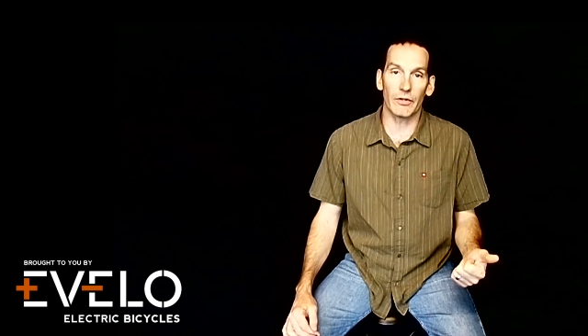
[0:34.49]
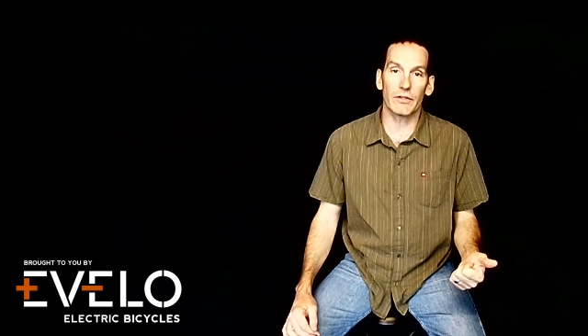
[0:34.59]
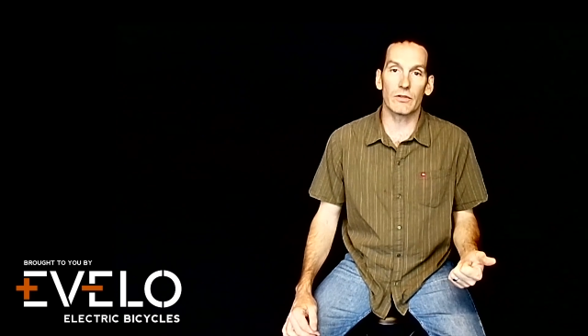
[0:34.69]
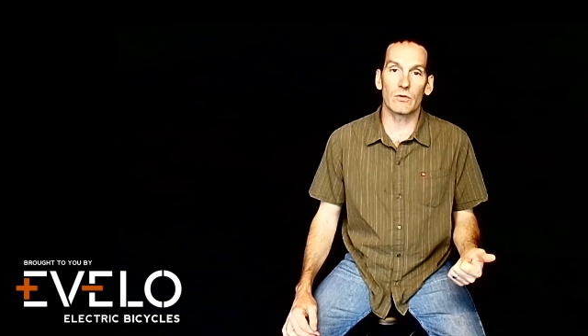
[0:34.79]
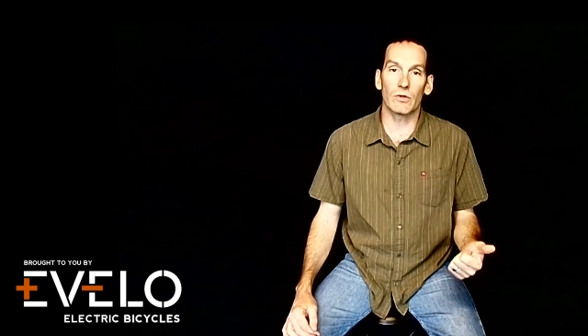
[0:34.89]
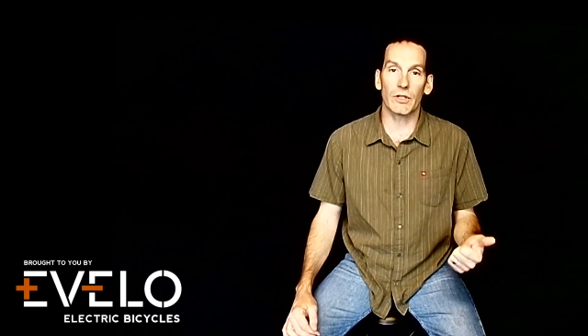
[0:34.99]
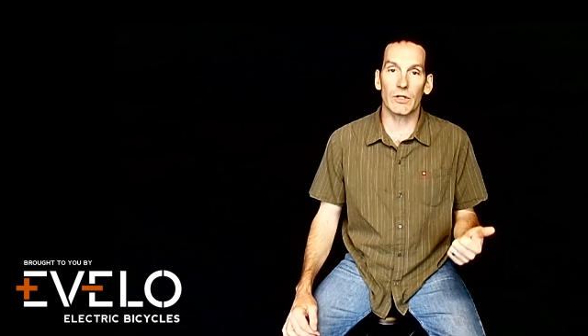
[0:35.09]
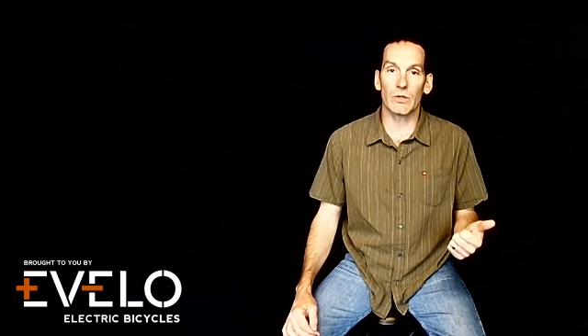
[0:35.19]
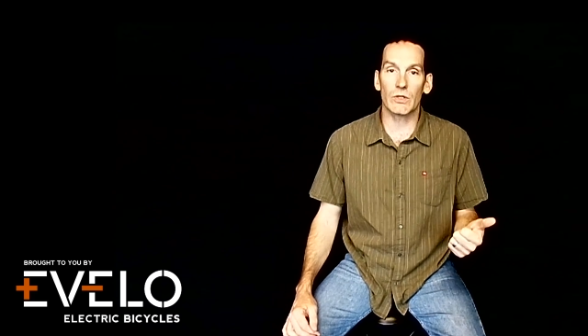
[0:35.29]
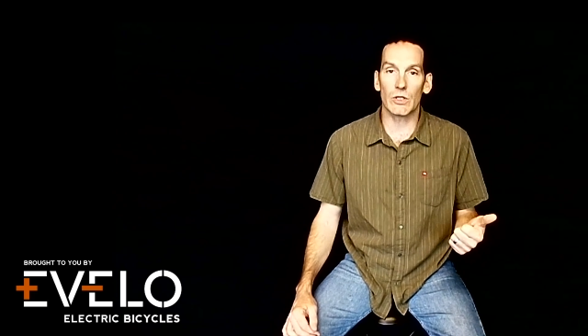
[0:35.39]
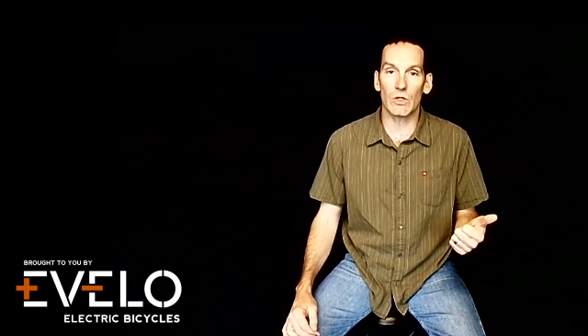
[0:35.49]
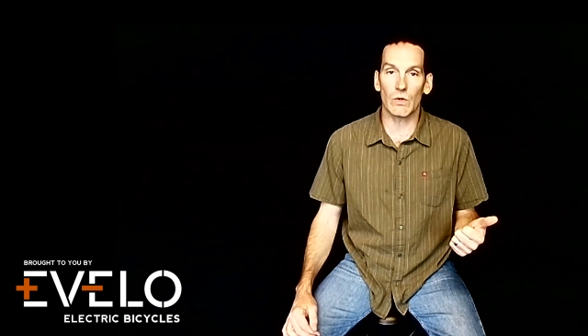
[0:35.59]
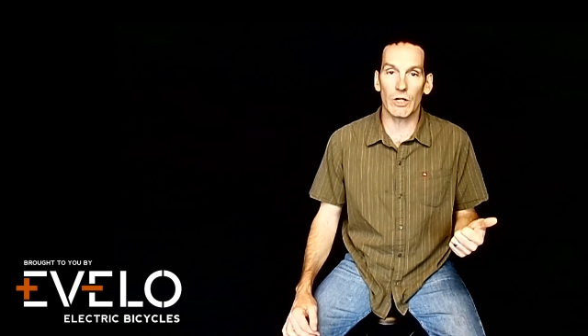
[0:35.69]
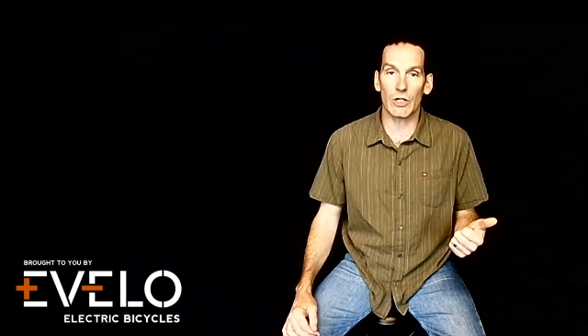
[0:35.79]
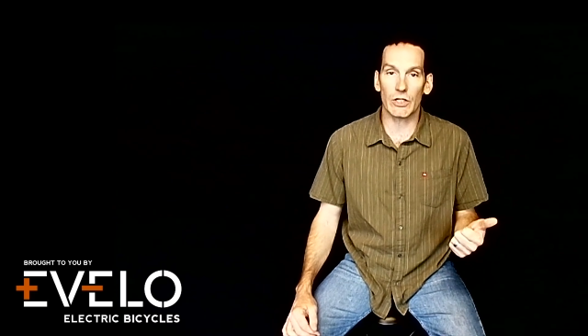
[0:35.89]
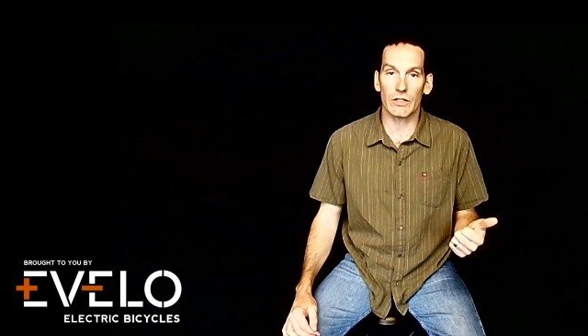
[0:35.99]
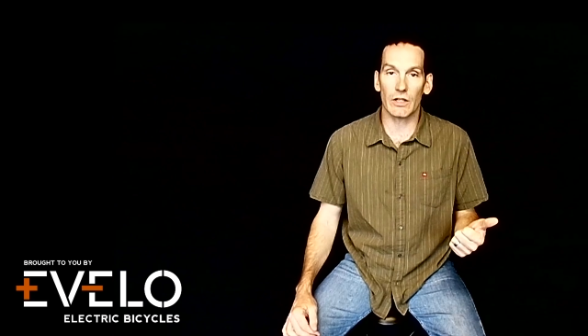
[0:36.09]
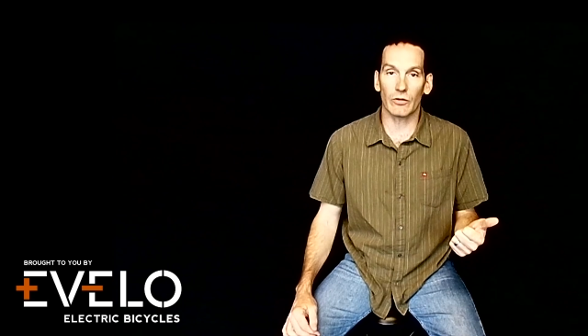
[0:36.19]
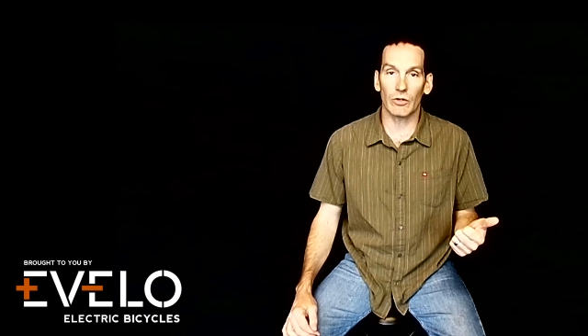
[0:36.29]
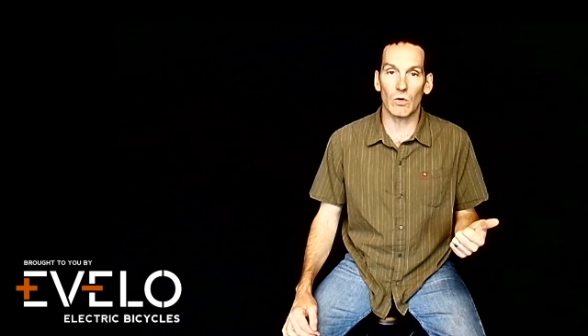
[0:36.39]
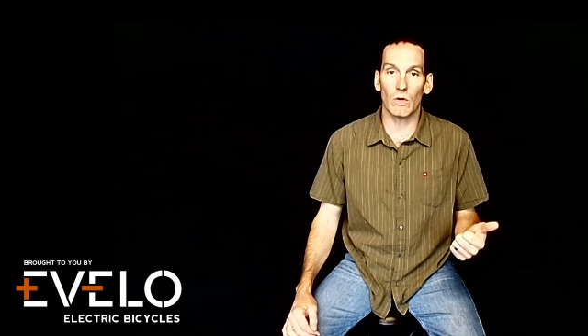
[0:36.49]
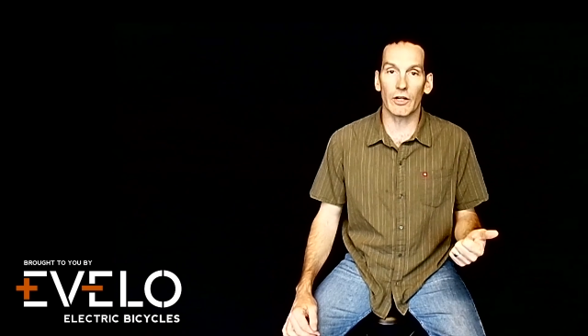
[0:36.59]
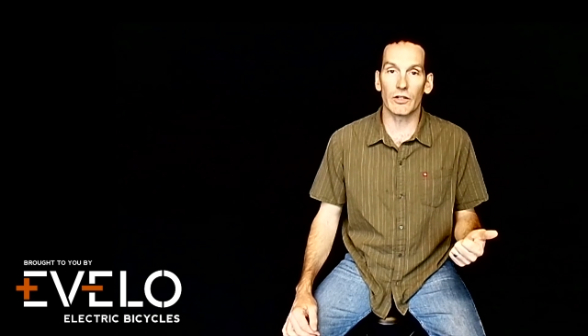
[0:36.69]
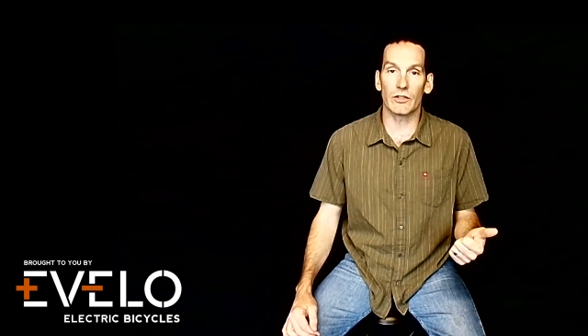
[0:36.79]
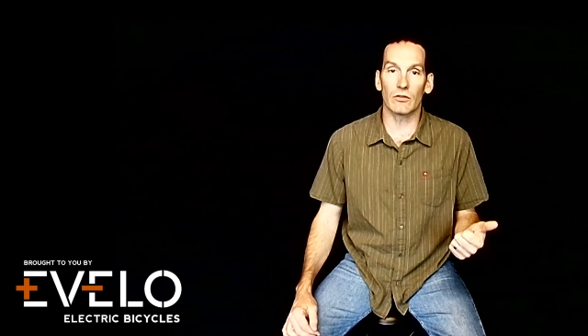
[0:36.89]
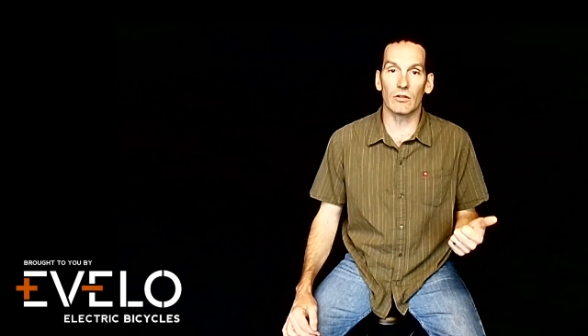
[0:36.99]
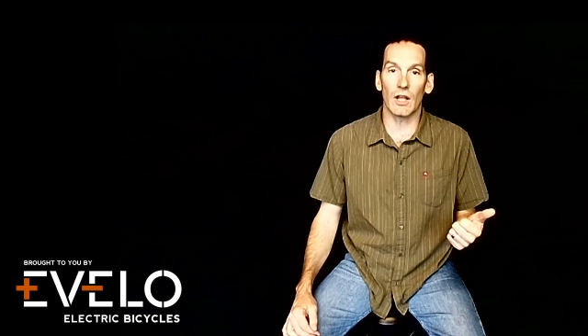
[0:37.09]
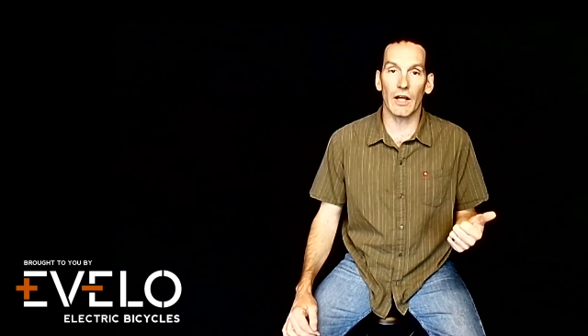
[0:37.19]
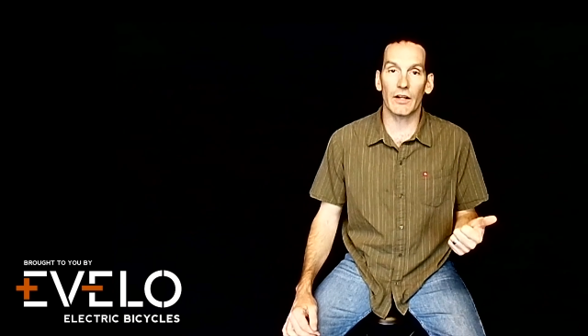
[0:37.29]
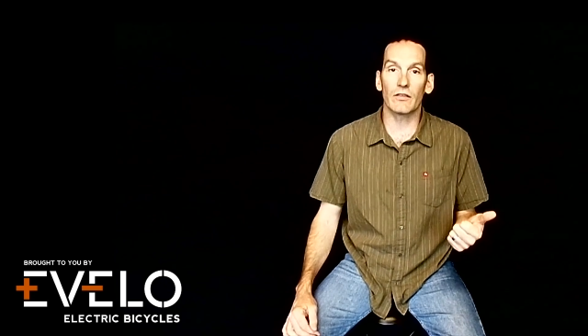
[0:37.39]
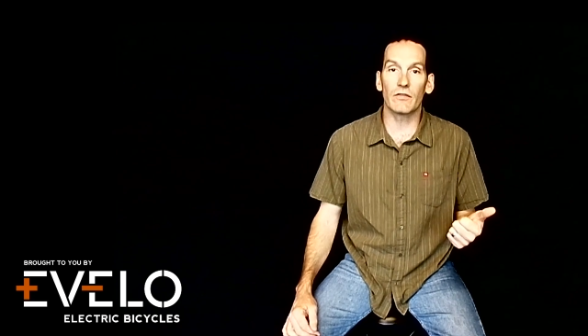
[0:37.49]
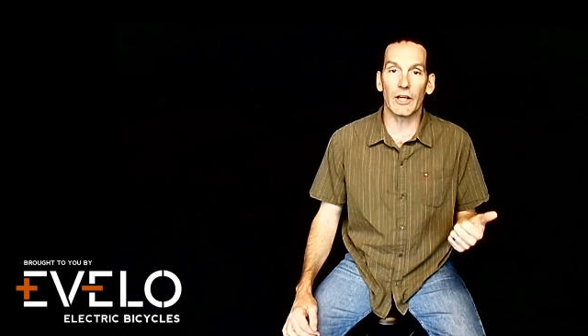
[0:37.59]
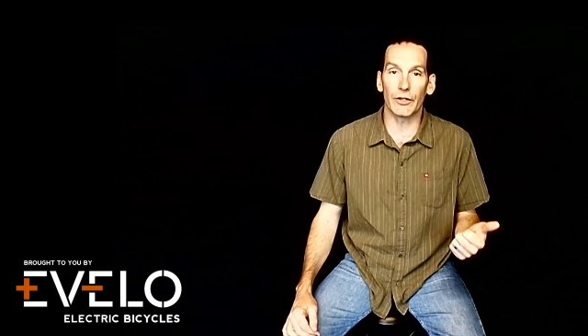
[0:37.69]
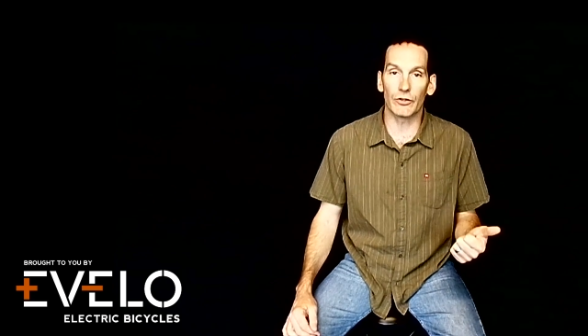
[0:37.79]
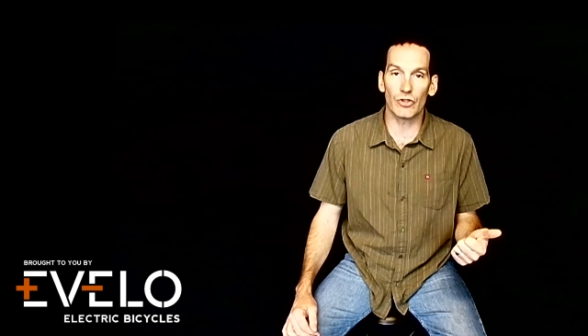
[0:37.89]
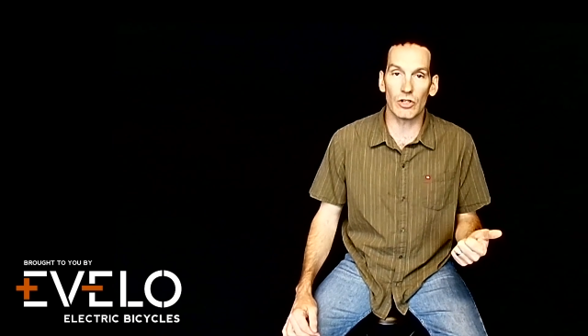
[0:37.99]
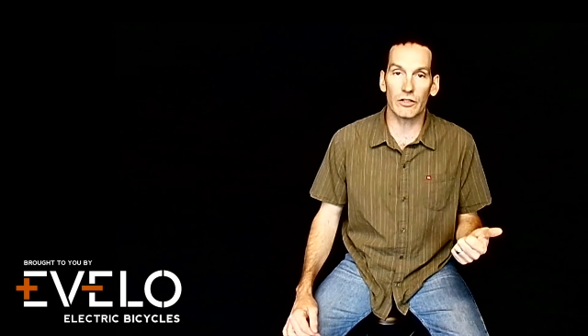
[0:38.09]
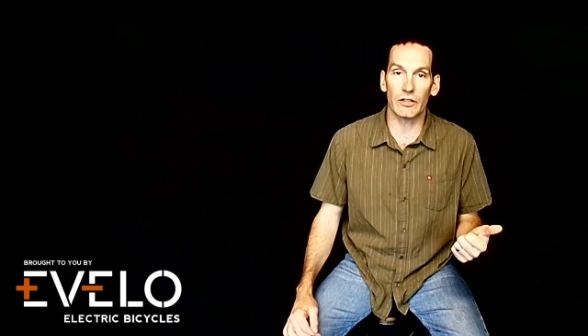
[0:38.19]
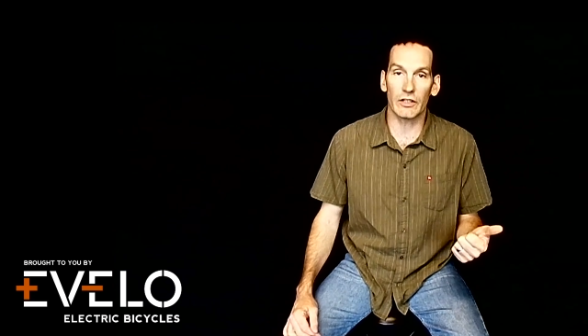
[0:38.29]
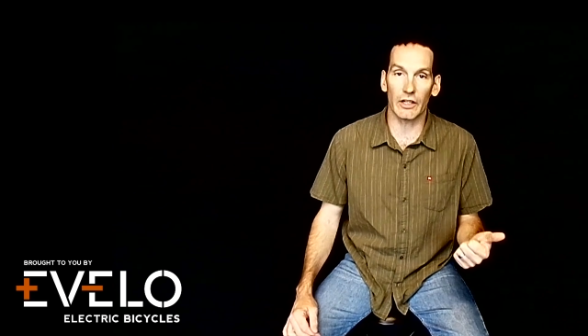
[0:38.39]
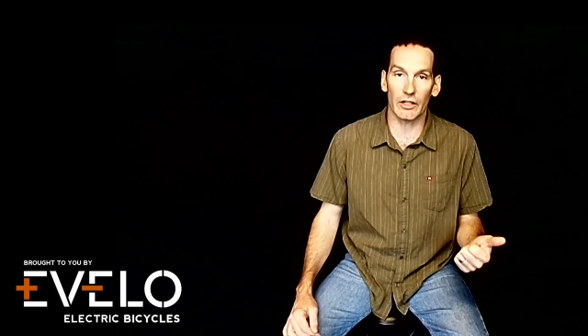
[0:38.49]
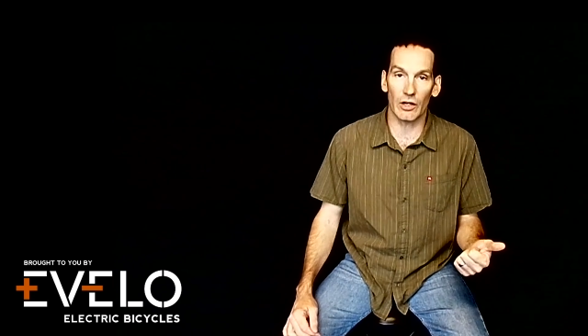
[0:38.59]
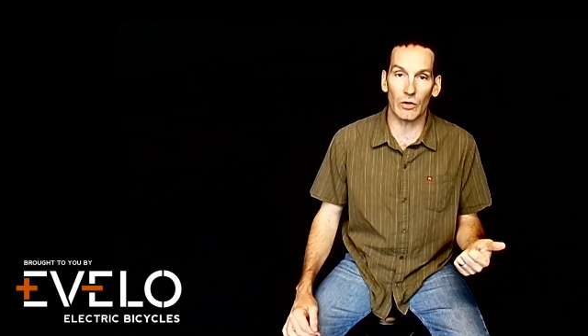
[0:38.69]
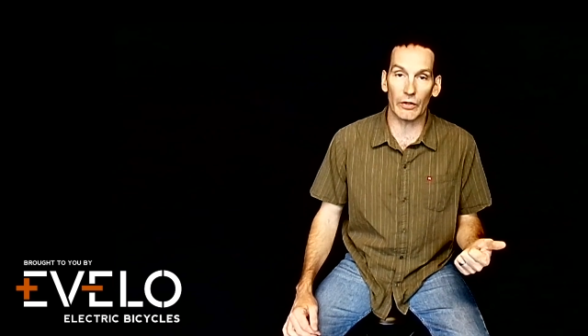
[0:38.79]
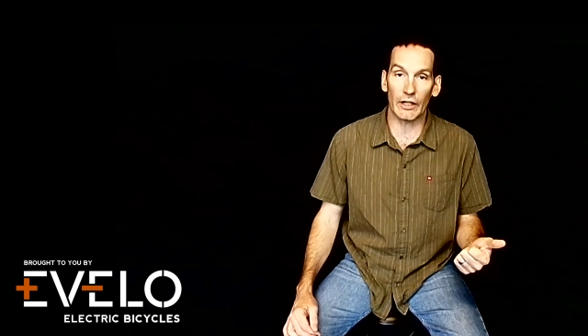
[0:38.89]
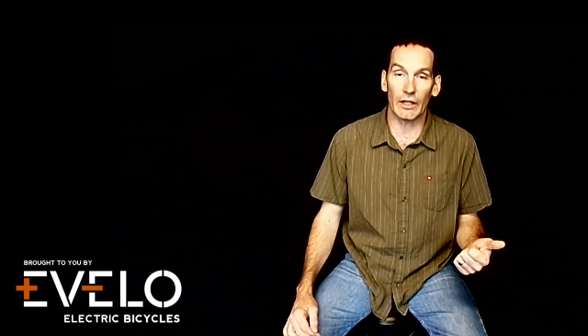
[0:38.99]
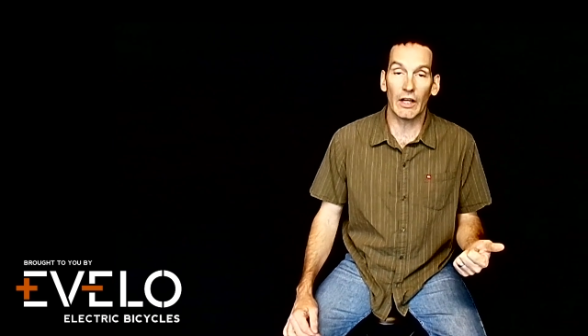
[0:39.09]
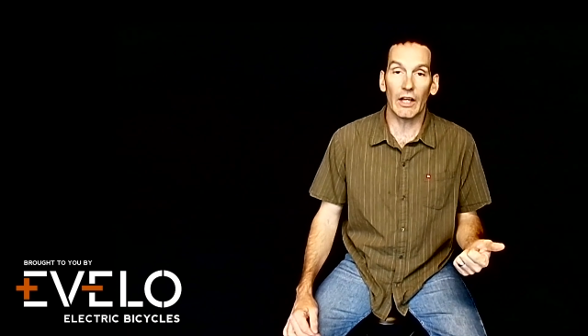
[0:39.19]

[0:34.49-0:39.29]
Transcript: This is one of those situations that requires a lot of energy to get going,